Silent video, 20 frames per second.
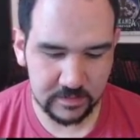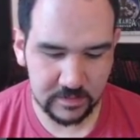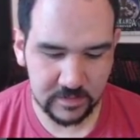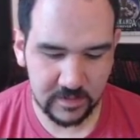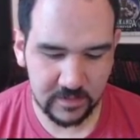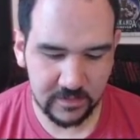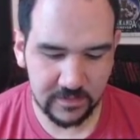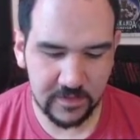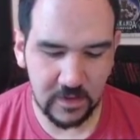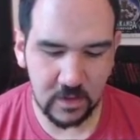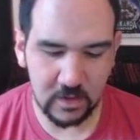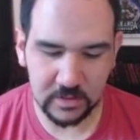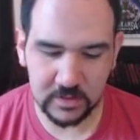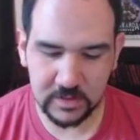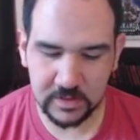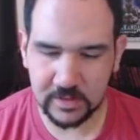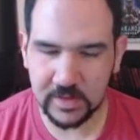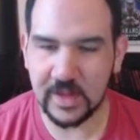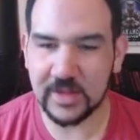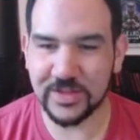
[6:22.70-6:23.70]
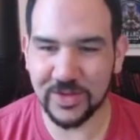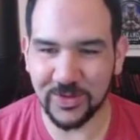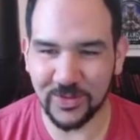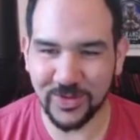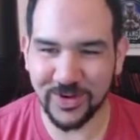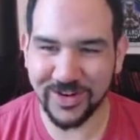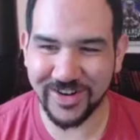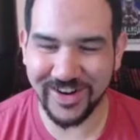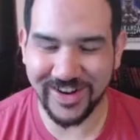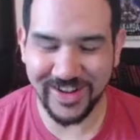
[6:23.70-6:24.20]
fold. That's the
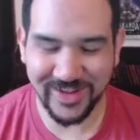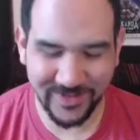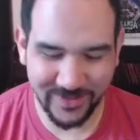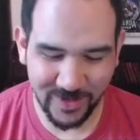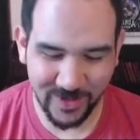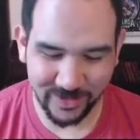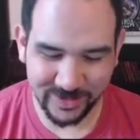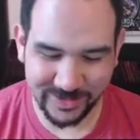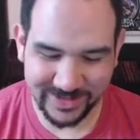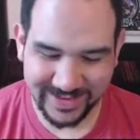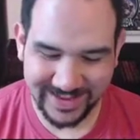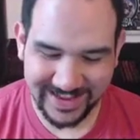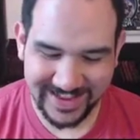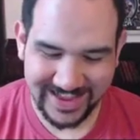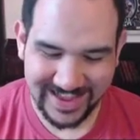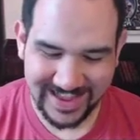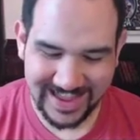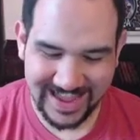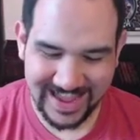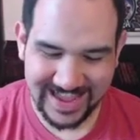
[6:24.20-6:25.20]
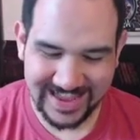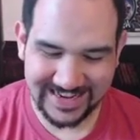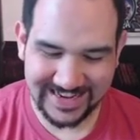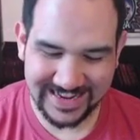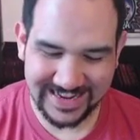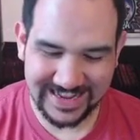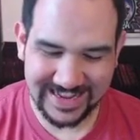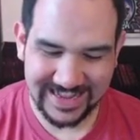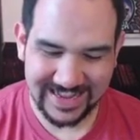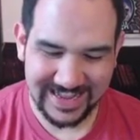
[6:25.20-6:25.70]
word, Artie. Fold and
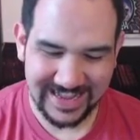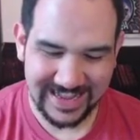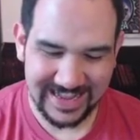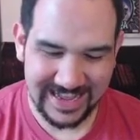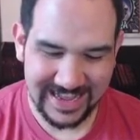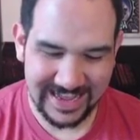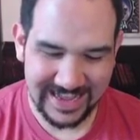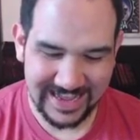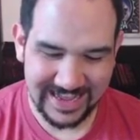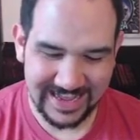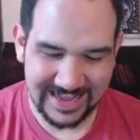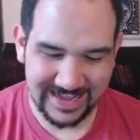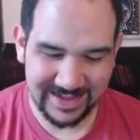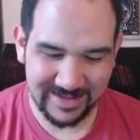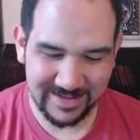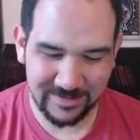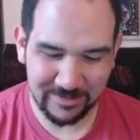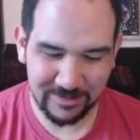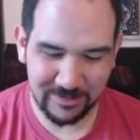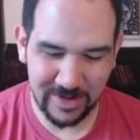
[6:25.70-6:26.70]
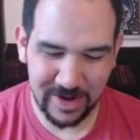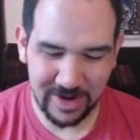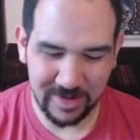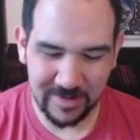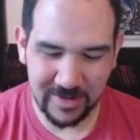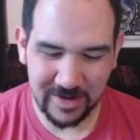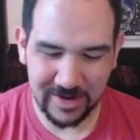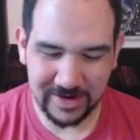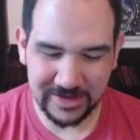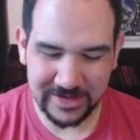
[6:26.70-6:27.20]
break
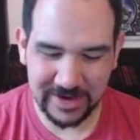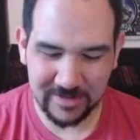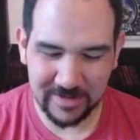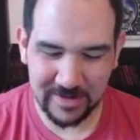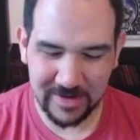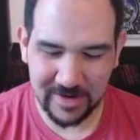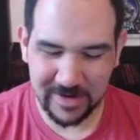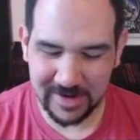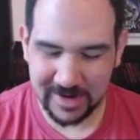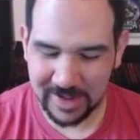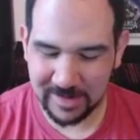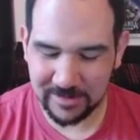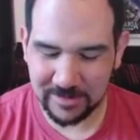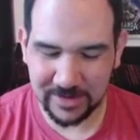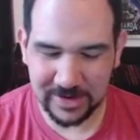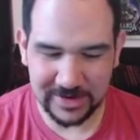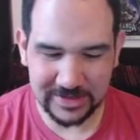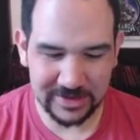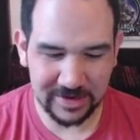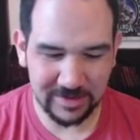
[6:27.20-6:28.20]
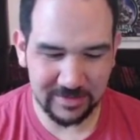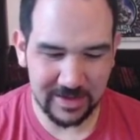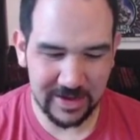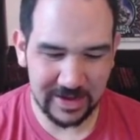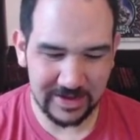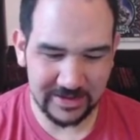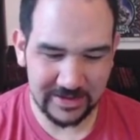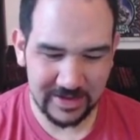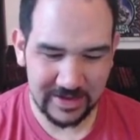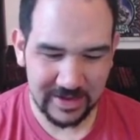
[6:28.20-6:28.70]
apart, tear apart, and put into your
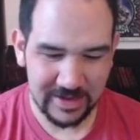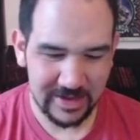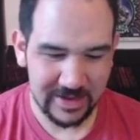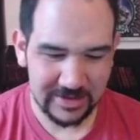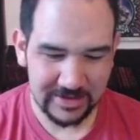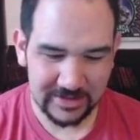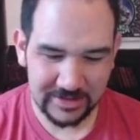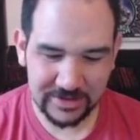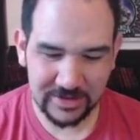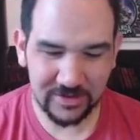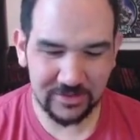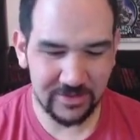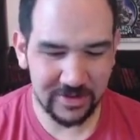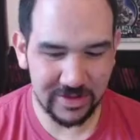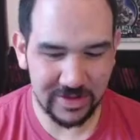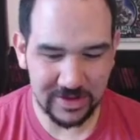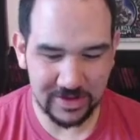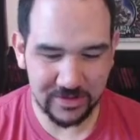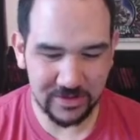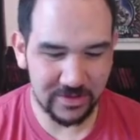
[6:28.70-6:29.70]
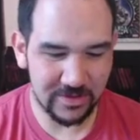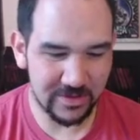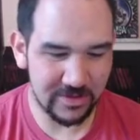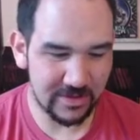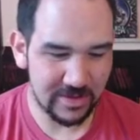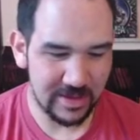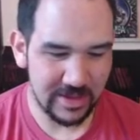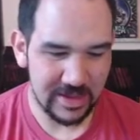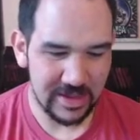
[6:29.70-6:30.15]
box. Still really cool.